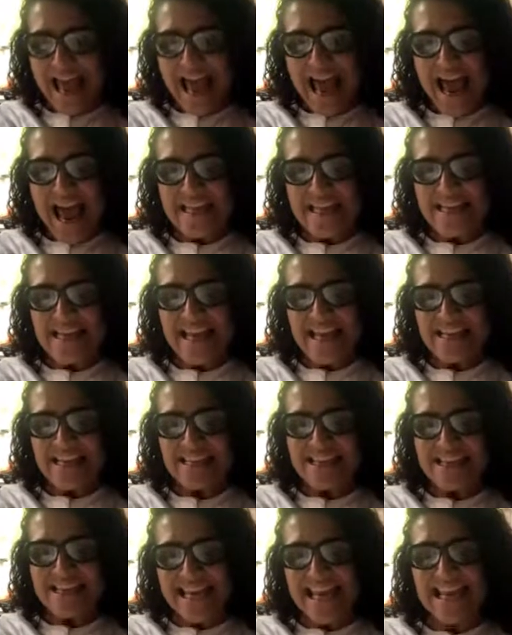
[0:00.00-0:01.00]
And then
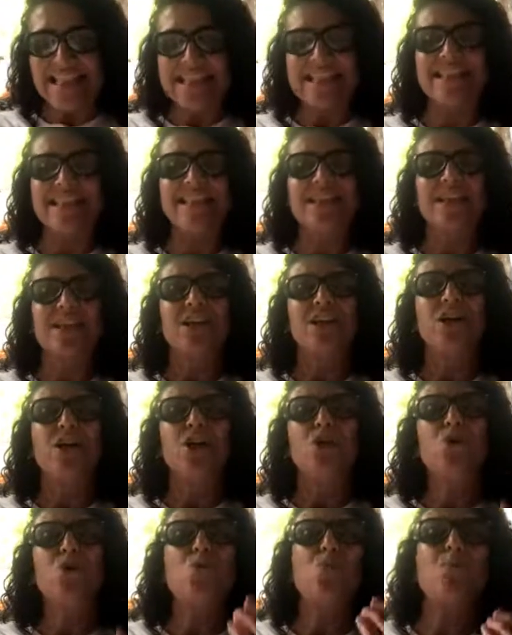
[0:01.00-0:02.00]
skills.
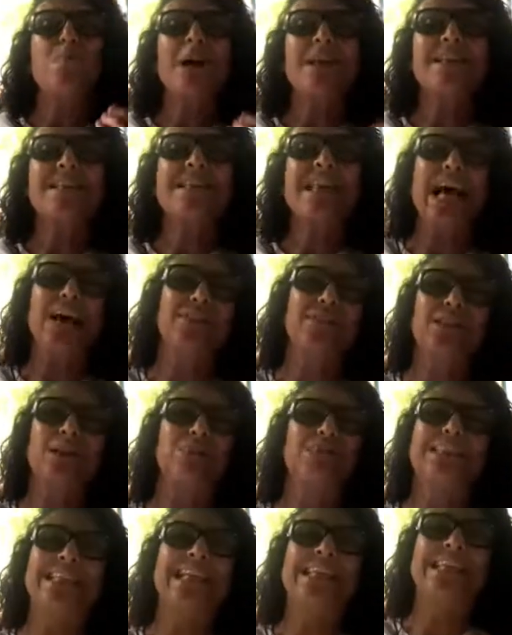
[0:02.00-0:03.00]
You must have some
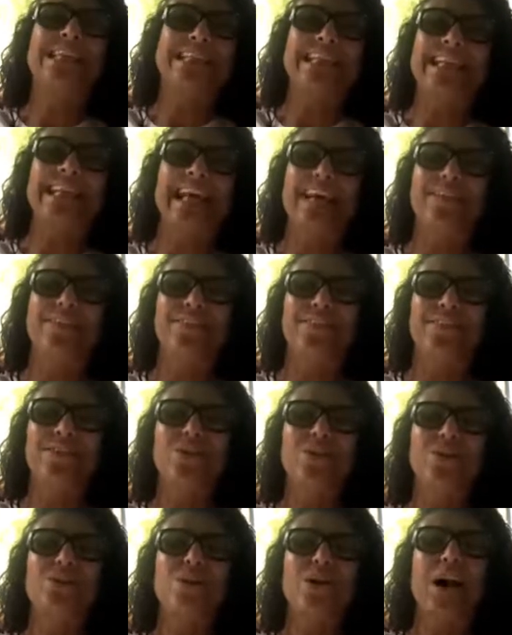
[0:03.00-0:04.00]
skills in life.
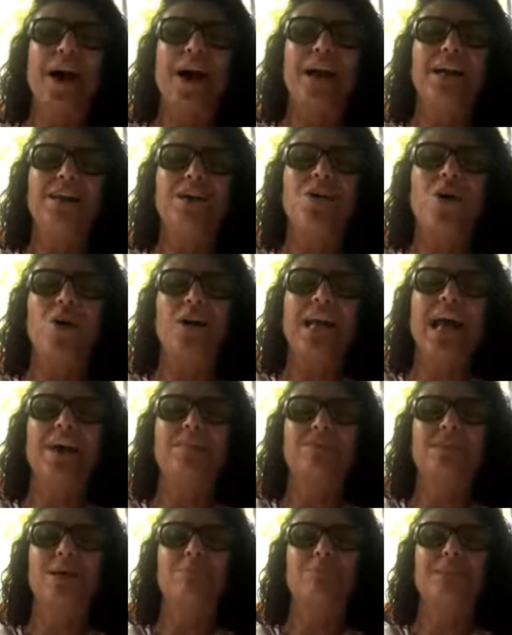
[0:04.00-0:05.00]
You can't not
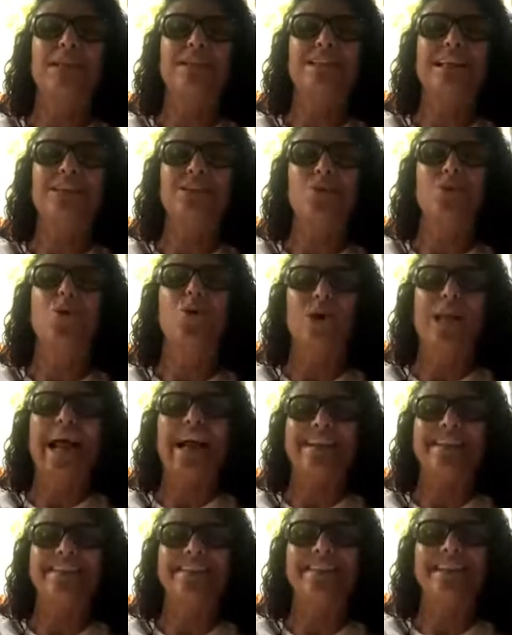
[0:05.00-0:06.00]
have something that you're good
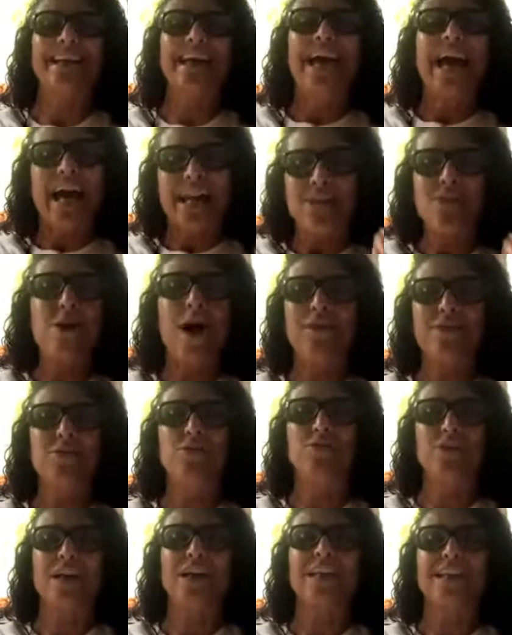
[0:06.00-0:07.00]
at. And you have to
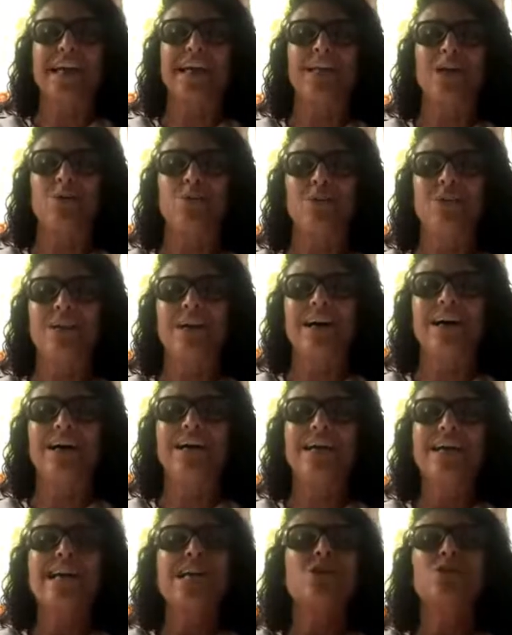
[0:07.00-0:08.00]
figure that out. Huh?
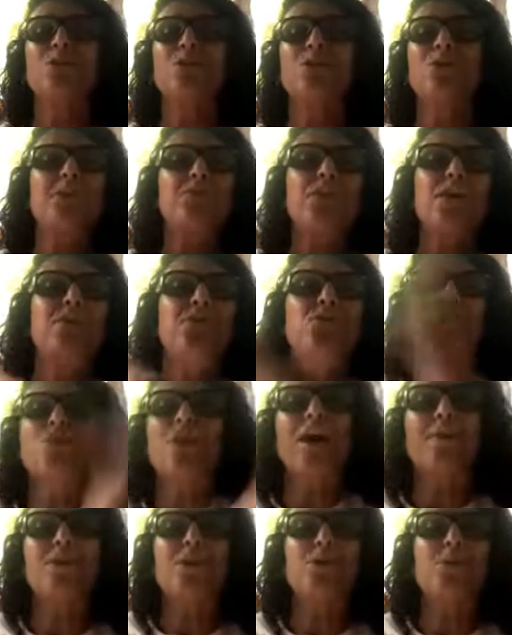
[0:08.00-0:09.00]
So that even if you
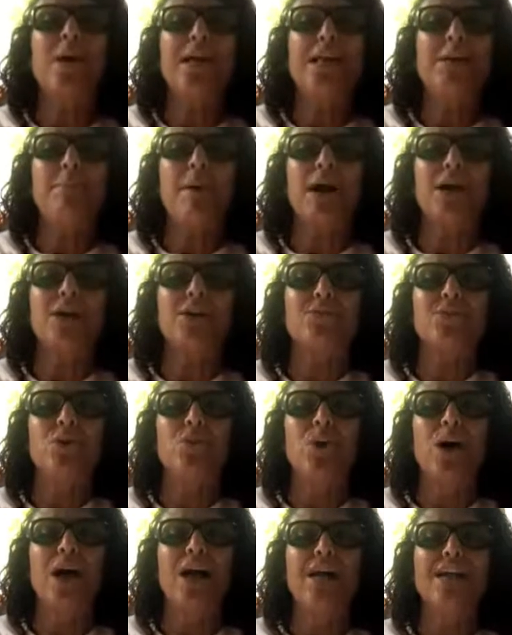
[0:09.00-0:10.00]
travel to any part of the
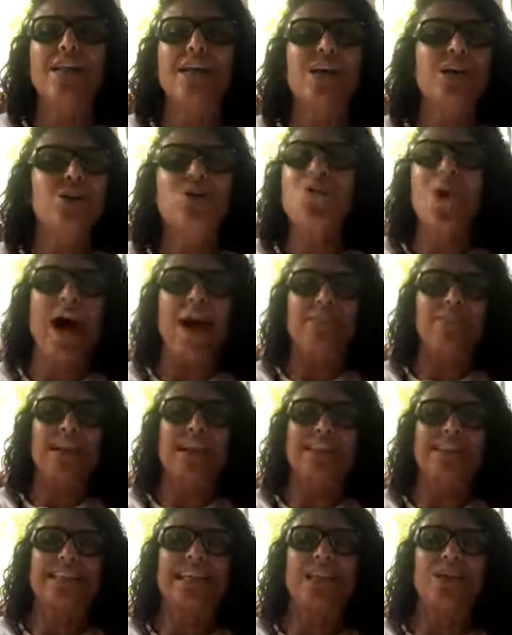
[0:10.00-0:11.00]
world, you have
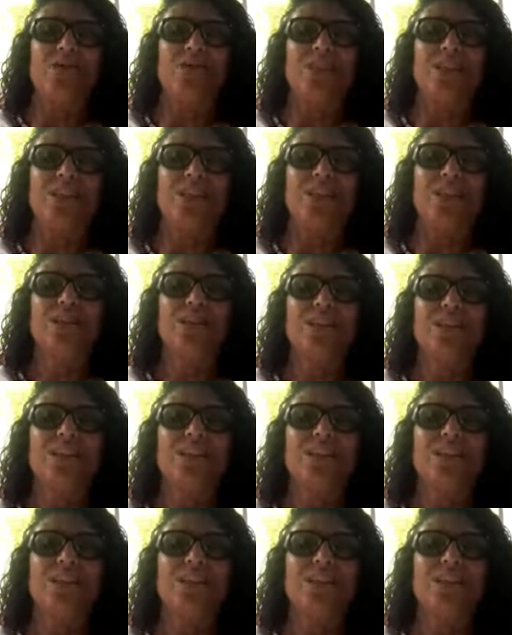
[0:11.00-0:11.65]
that skill with you.